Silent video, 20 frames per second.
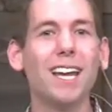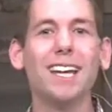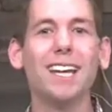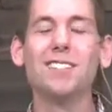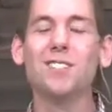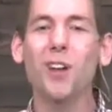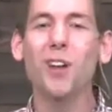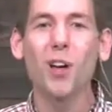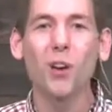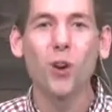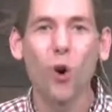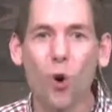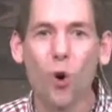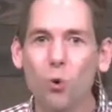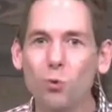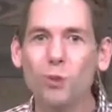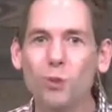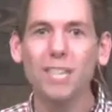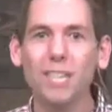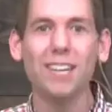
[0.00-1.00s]
It's not
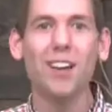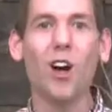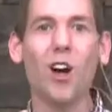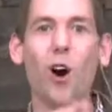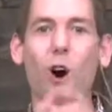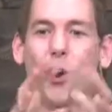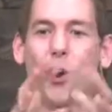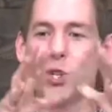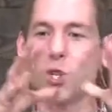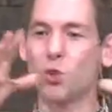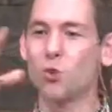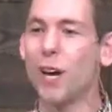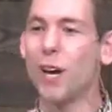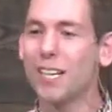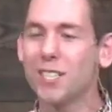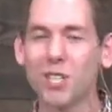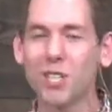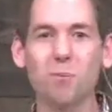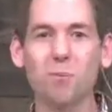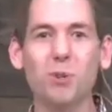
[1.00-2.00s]
only our
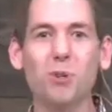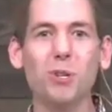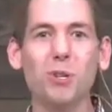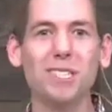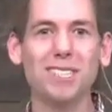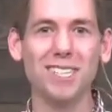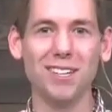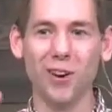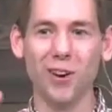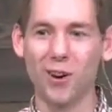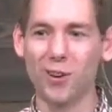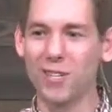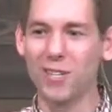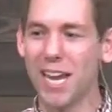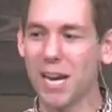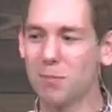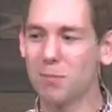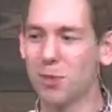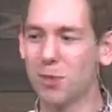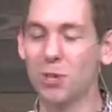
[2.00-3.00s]
direct community, our
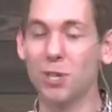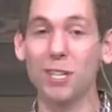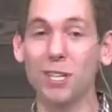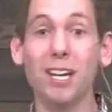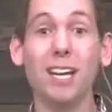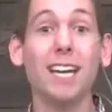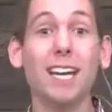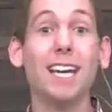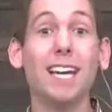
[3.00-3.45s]
neighborhood.